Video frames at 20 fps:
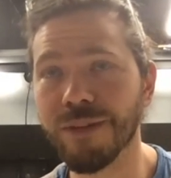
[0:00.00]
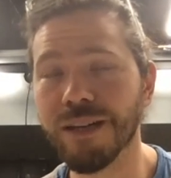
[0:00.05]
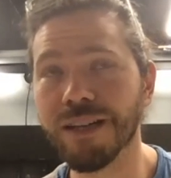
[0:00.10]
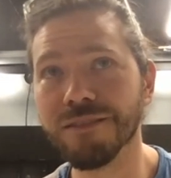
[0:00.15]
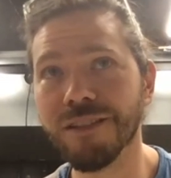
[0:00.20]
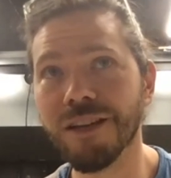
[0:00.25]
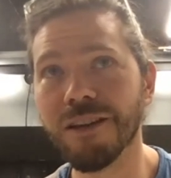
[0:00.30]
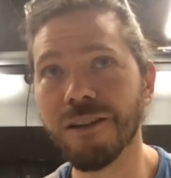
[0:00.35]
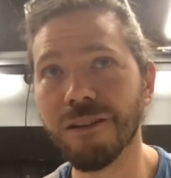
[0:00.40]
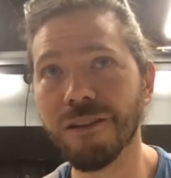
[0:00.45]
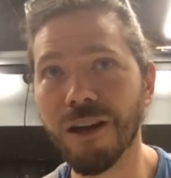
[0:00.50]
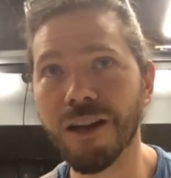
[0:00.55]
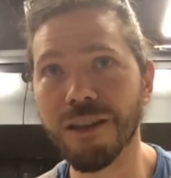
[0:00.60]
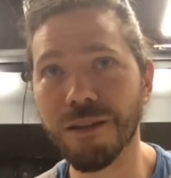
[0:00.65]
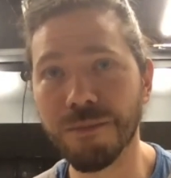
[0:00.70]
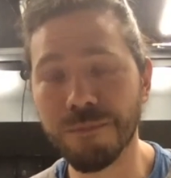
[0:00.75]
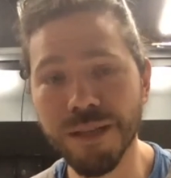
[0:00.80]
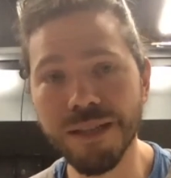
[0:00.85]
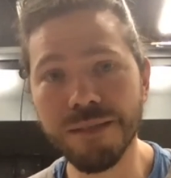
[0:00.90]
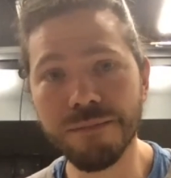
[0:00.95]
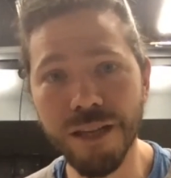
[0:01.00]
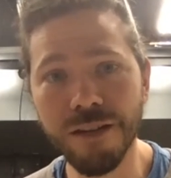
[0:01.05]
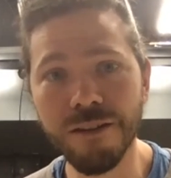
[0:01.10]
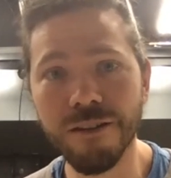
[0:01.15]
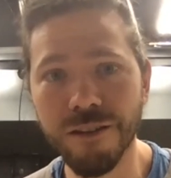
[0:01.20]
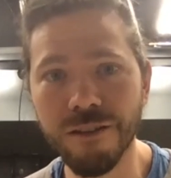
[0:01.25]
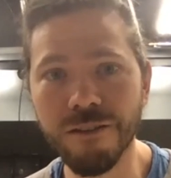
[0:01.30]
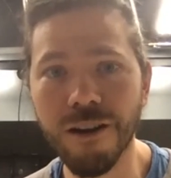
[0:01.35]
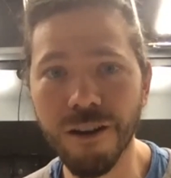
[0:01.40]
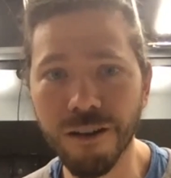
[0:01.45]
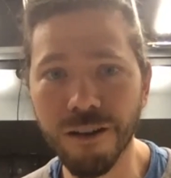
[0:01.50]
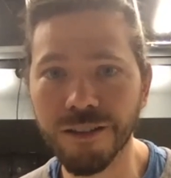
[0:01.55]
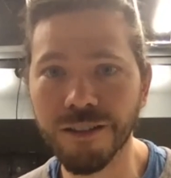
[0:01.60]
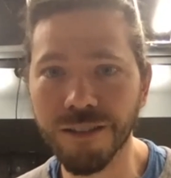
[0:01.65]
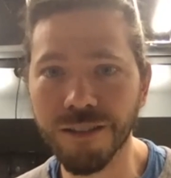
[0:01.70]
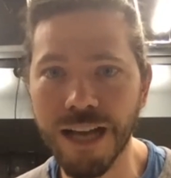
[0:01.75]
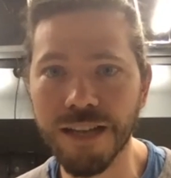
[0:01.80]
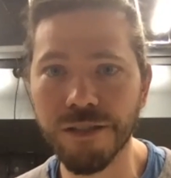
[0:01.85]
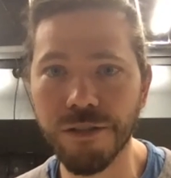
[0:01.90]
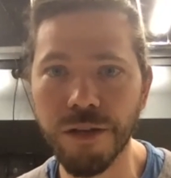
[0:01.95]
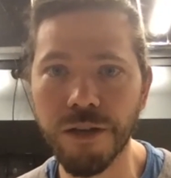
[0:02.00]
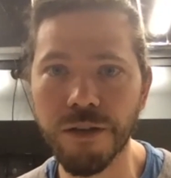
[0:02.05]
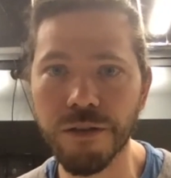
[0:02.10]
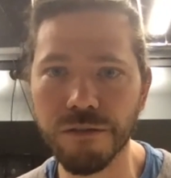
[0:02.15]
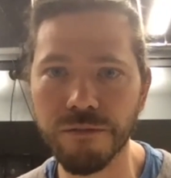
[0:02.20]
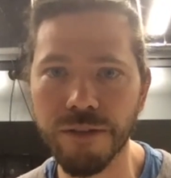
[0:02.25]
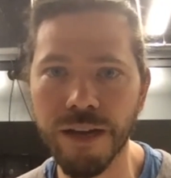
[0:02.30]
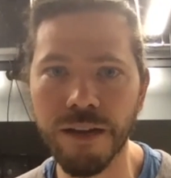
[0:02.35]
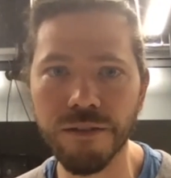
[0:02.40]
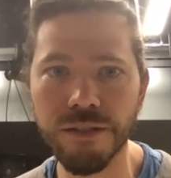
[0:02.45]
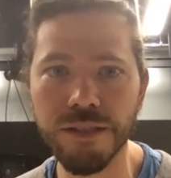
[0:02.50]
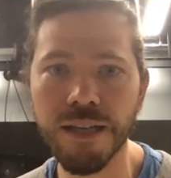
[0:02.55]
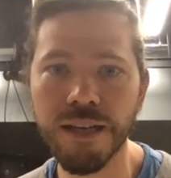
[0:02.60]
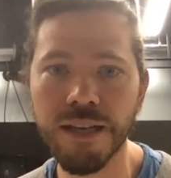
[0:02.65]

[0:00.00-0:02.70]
Well, not a lot of them, but there there are glass studios around.